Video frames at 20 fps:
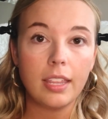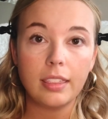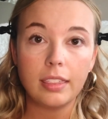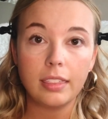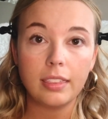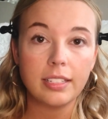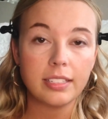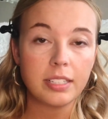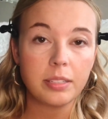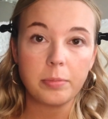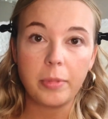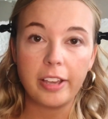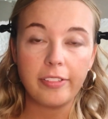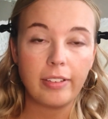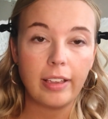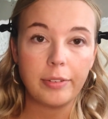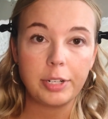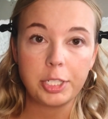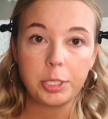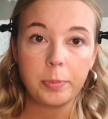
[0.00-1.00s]
This is my
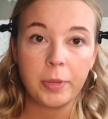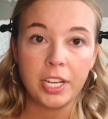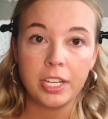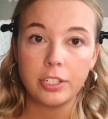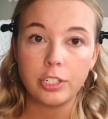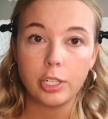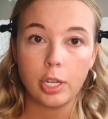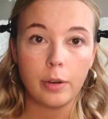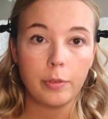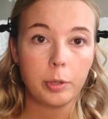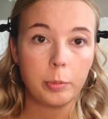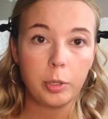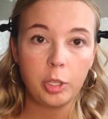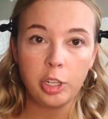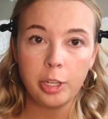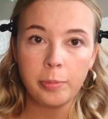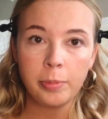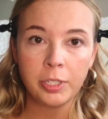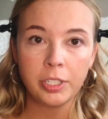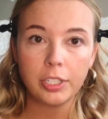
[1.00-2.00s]
favorite sponge over
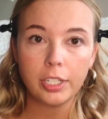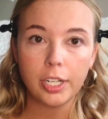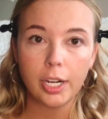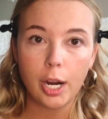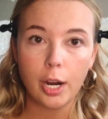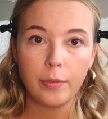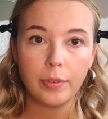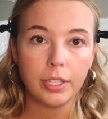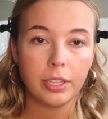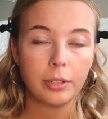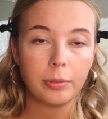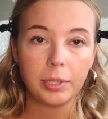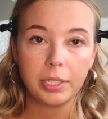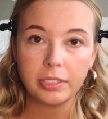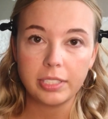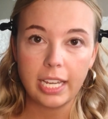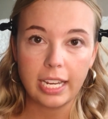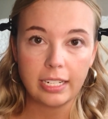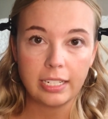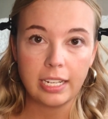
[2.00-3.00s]
Beauty Blender, over the Real
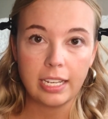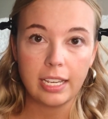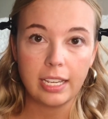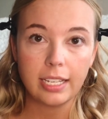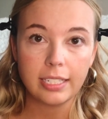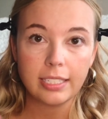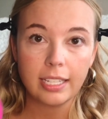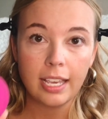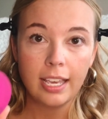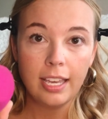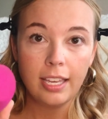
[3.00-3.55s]
Techniques.